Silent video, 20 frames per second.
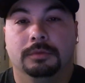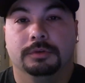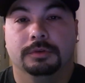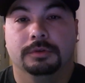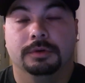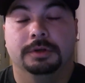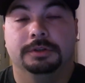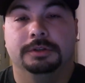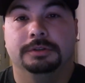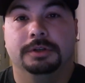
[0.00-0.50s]

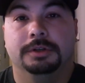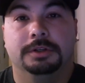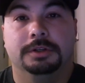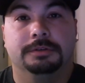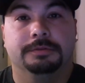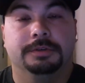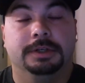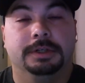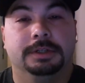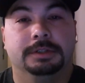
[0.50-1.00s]
Go out to Dodger
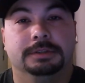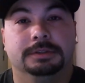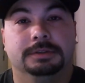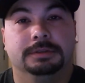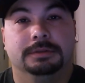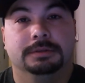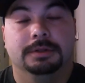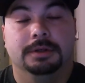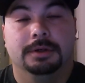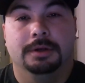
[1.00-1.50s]
fans.
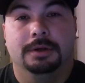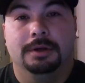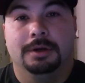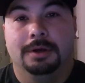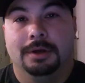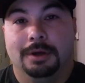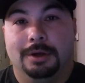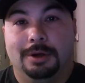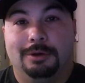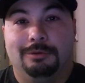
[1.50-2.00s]

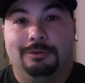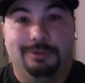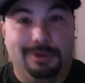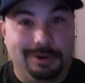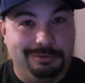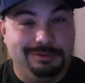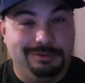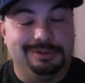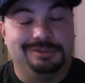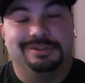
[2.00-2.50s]
Very
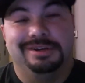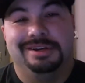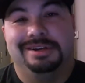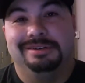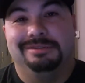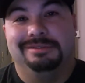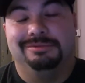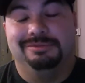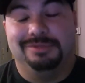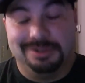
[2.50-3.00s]

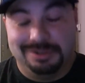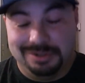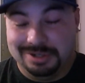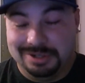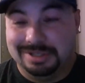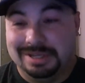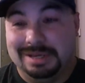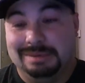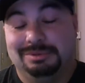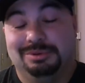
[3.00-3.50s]
frustrating,
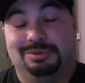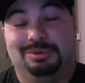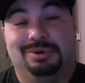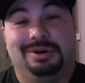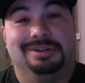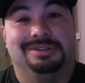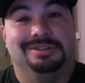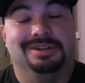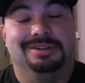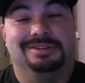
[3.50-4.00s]
frustrating game to
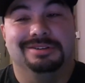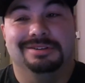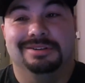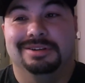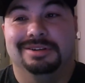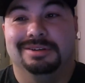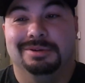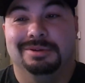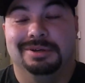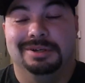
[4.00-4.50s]
watch
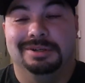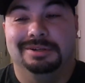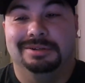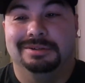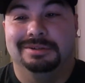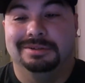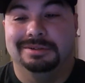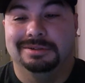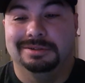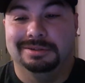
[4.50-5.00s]
yesterday, man.
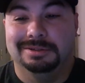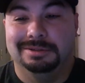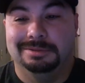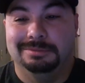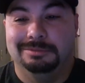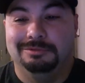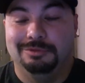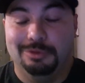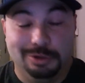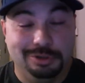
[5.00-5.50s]
Um,
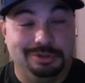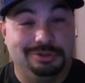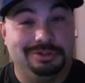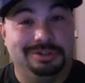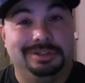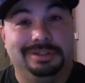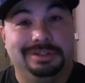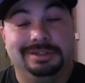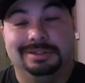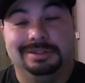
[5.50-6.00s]

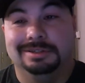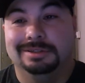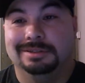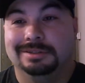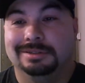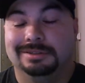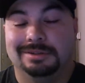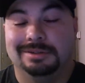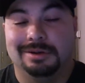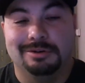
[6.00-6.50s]
4-3,
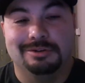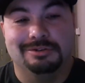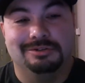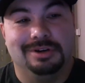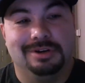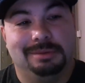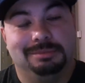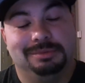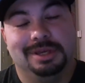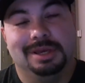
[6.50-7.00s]
Dodgers
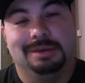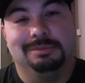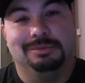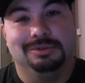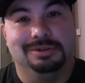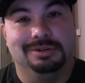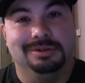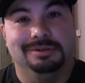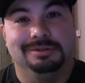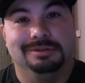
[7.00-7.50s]
dropped game
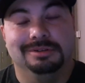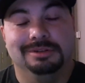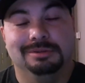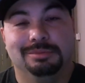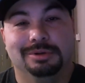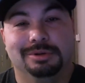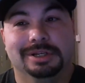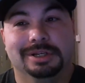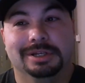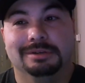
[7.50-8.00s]
two to the
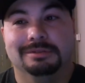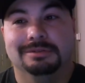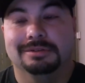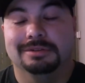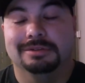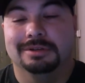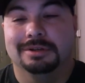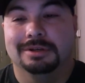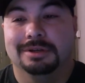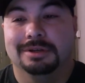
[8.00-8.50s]
Braves.